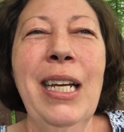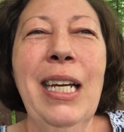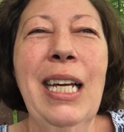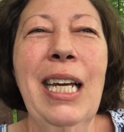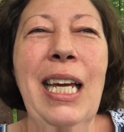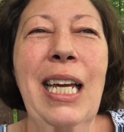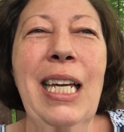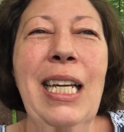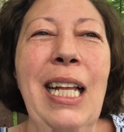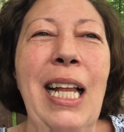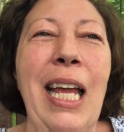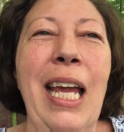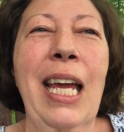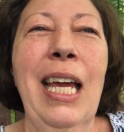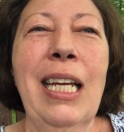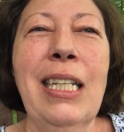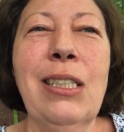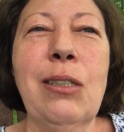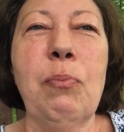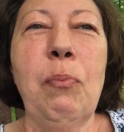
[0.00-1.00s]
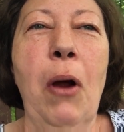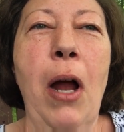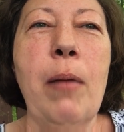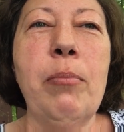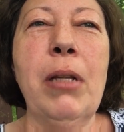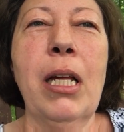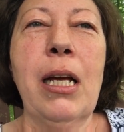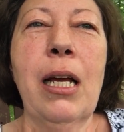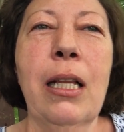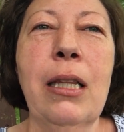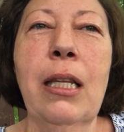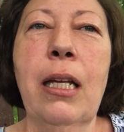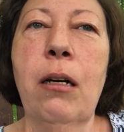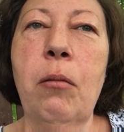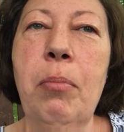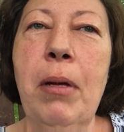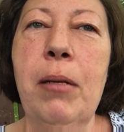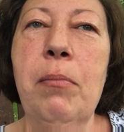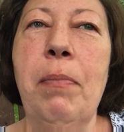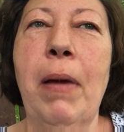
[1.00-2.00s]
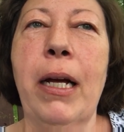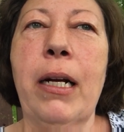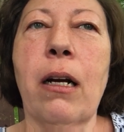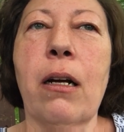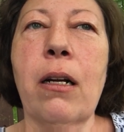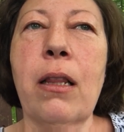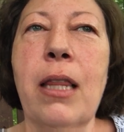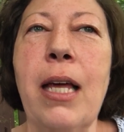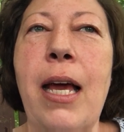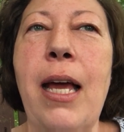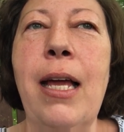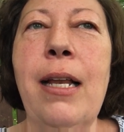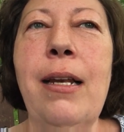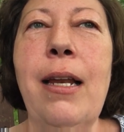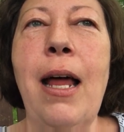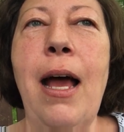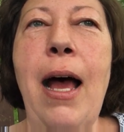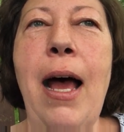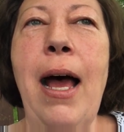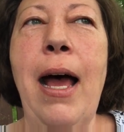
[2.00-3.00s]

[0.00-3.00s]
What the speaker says: He's probably a little bit bigger than